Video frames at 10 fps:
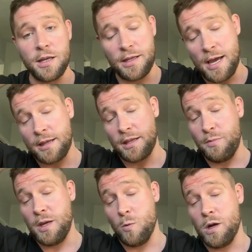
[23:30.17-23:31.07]
And the athlete
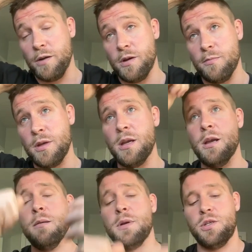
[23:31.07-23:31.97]
being one of them.
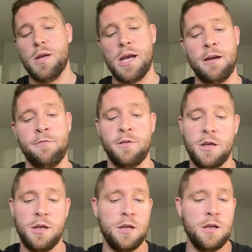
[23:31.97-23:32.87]
But you have
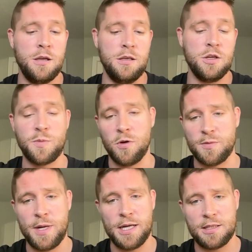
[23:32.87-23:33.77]
your
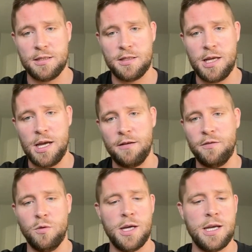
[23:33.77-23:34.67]
sports medicine staff,
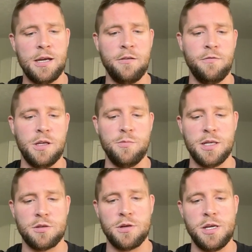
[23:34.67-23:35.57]
you have
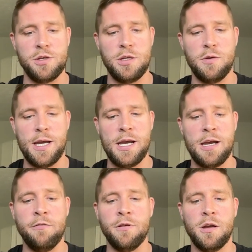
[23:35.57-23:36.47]
administration, you
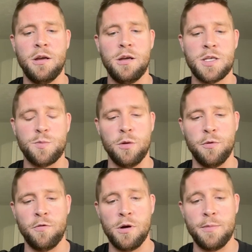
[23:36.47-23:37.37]
have sport
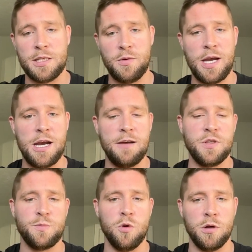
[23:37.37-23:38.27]
performance, you have
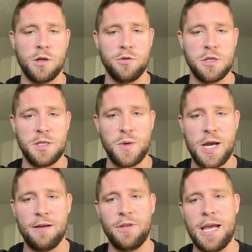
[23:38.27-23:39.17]
the sport coaches, you
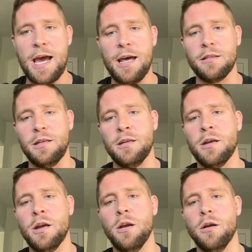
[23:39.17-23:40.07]
have the athlete,
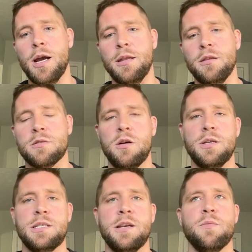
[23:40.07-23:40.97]
right? And there's all
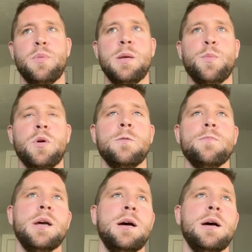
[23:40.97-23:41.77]
these different people.